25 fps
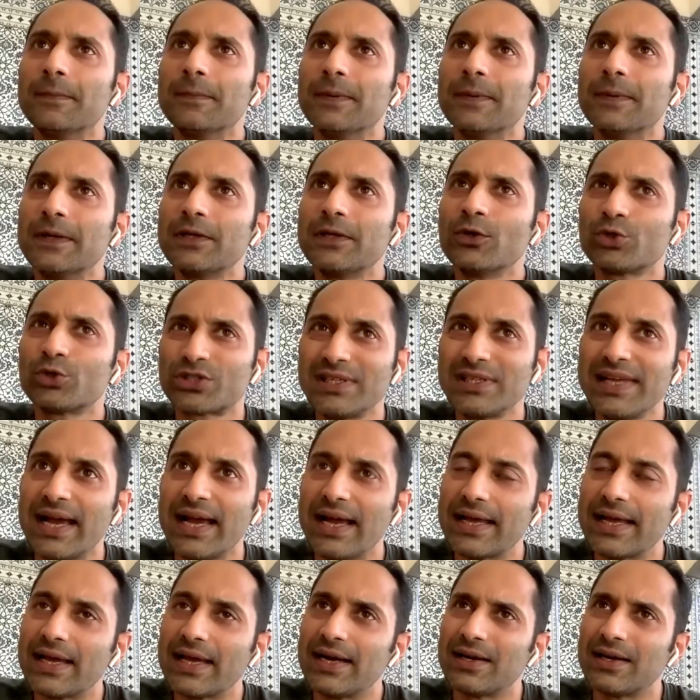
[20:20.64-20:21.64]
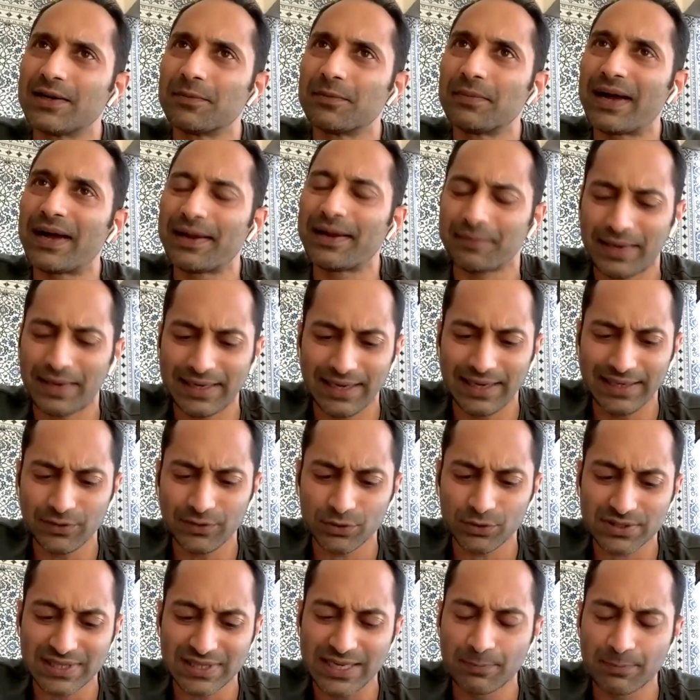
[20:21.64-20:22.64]
Usually, I'd like to
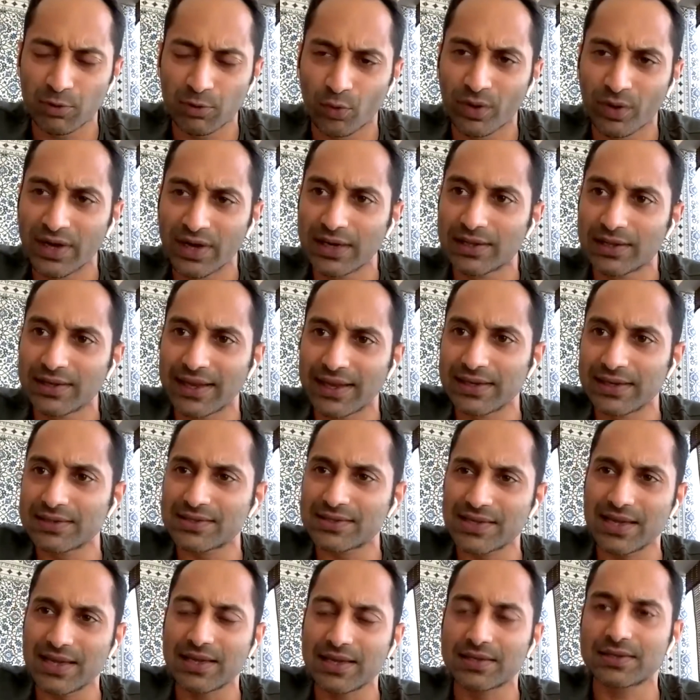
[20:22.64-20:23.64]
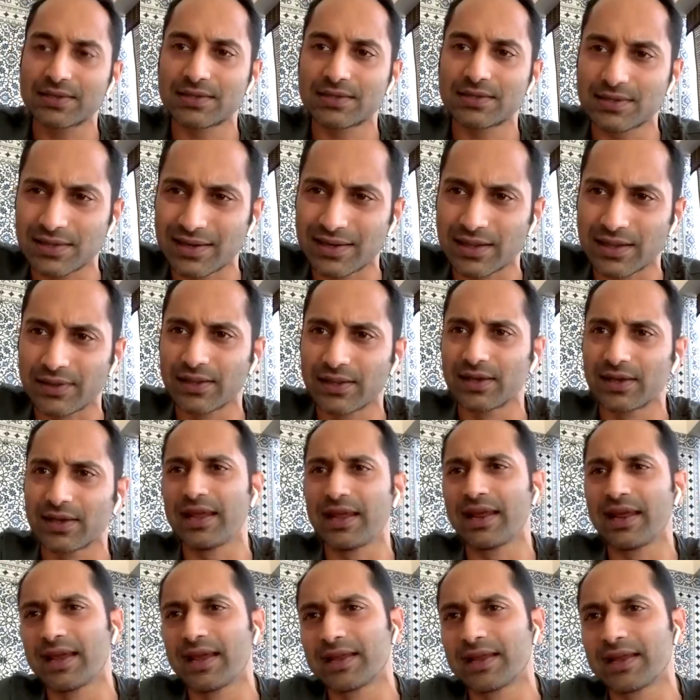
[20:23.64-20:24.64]
sleep over it and then see it another
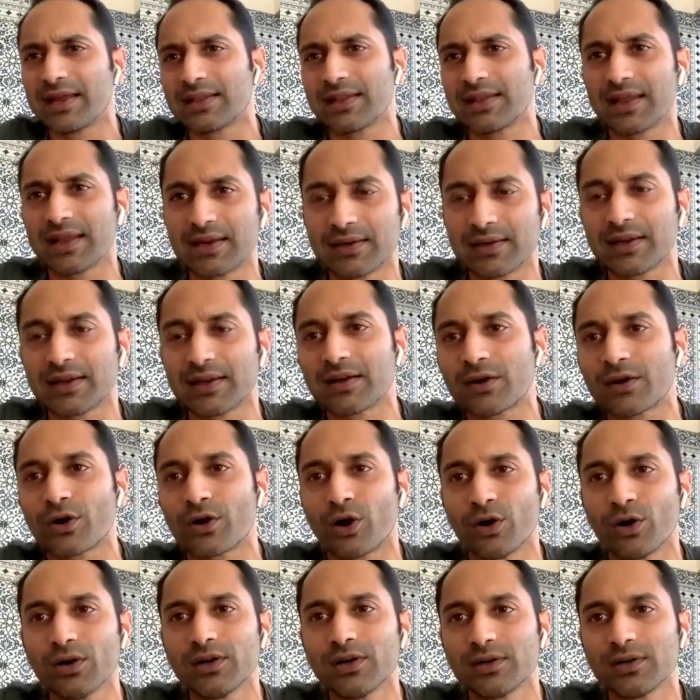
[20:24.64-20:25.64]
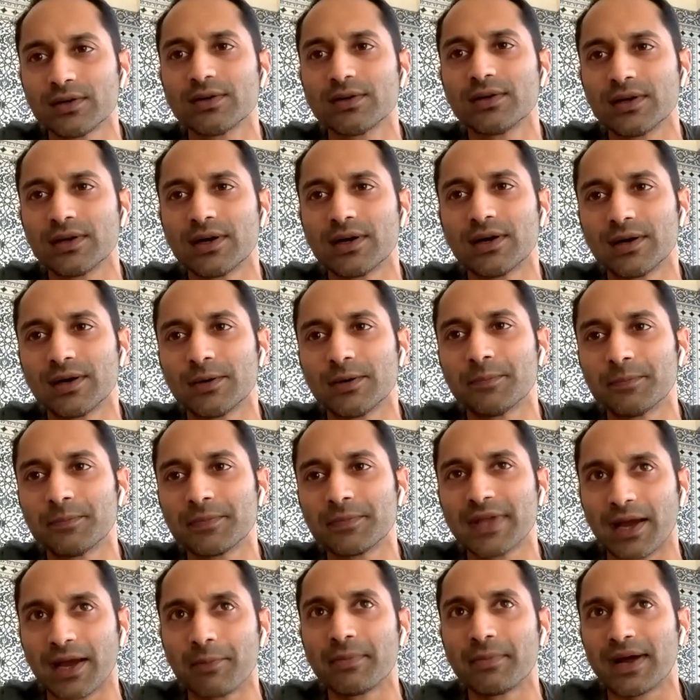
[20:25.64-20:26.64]
day and then take a call.
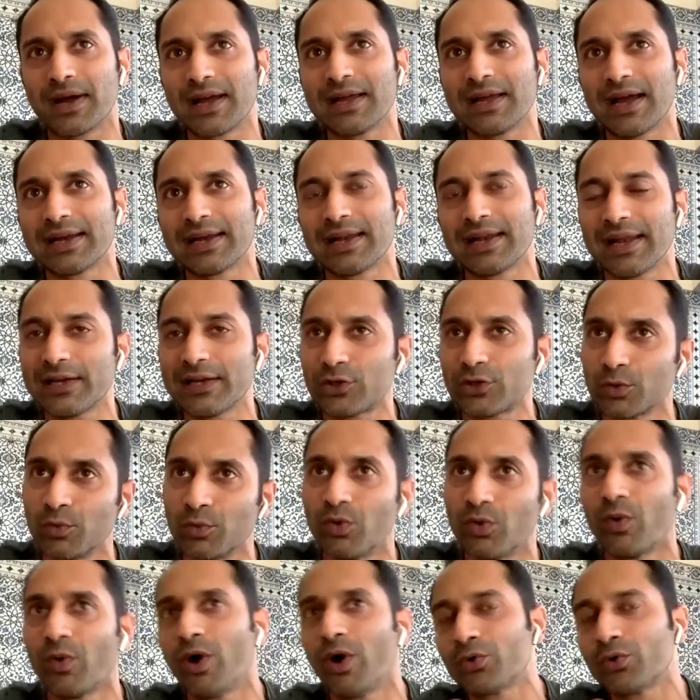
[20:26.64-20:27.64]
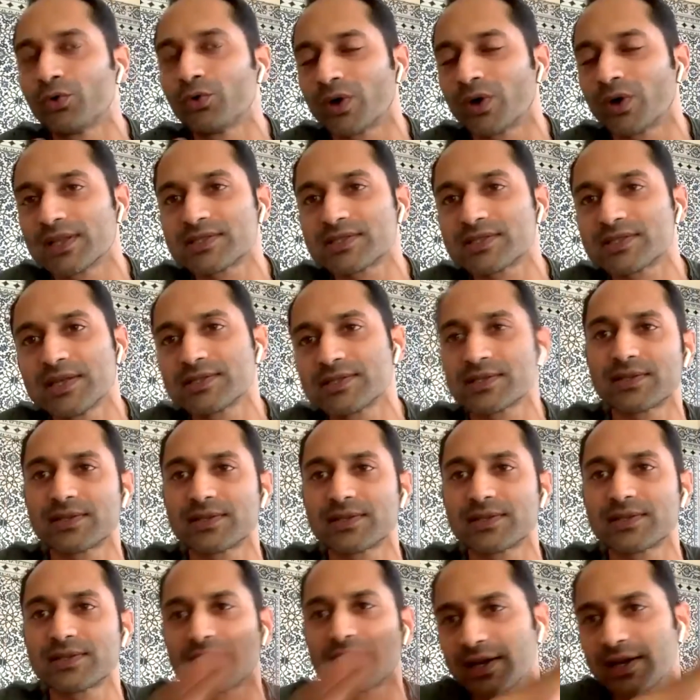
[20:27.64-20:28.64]
I'd like to move on to other scenes and
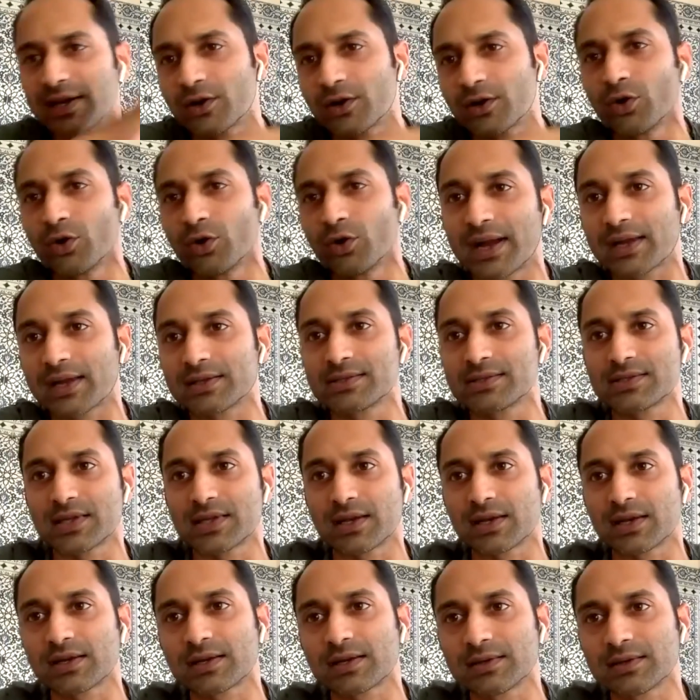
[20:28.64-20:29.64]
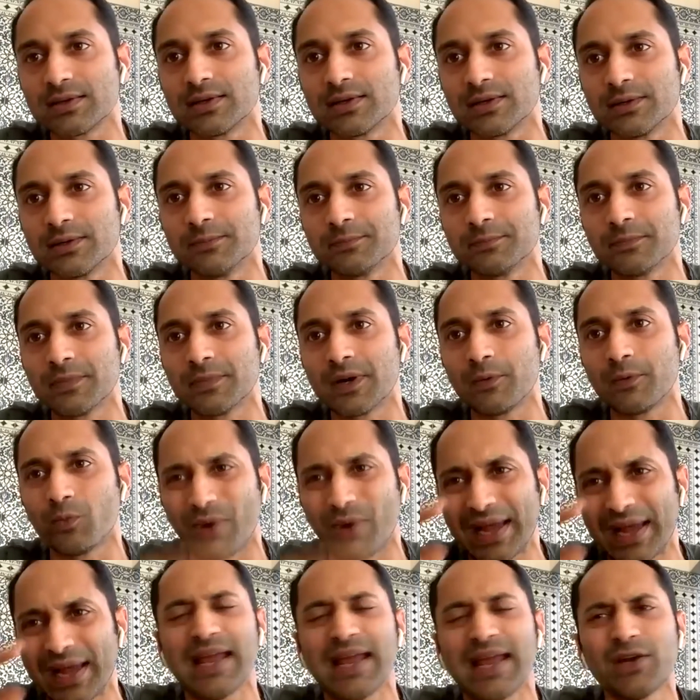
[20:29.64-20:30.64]
then go back and see it.
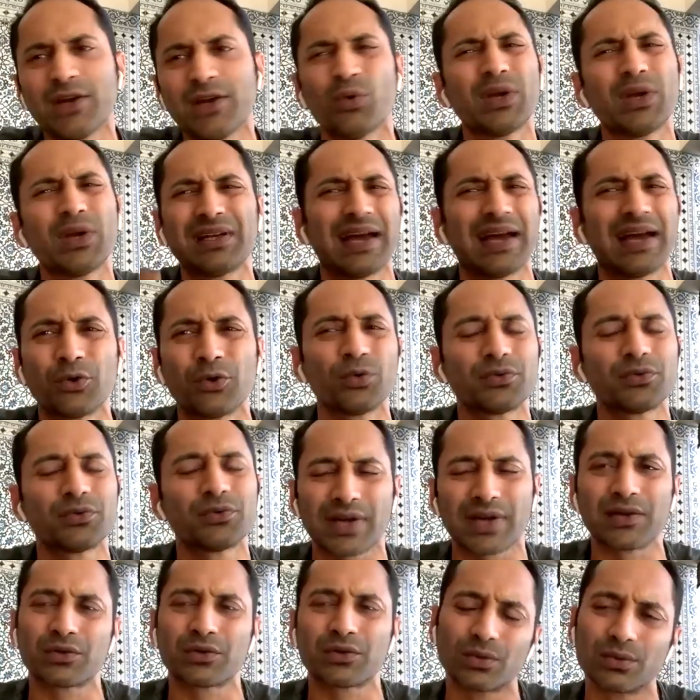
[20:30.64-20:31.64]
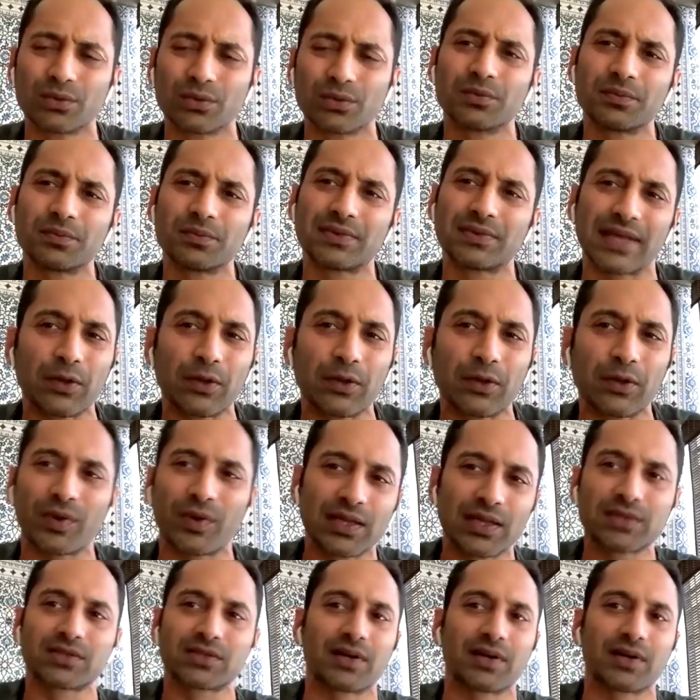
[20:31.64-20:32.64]
While I do it, I don't try to think whether
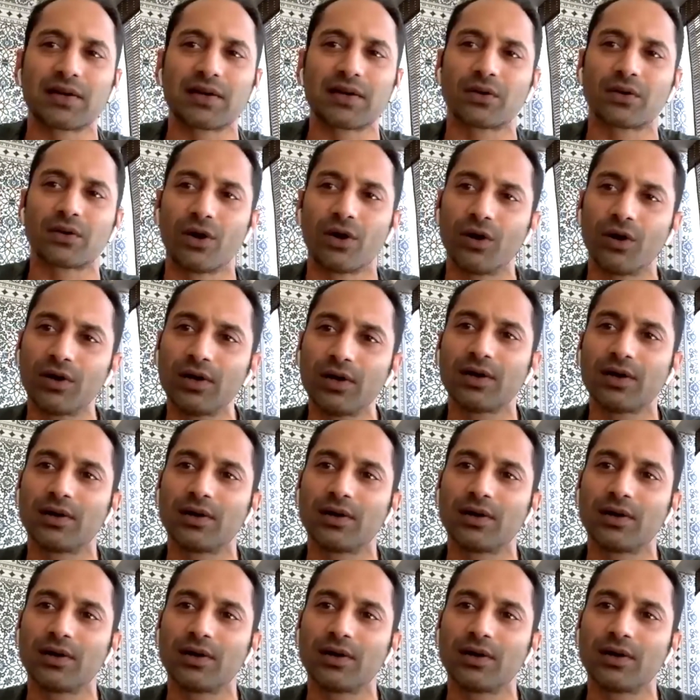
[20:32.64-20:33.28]
it's right or wrong.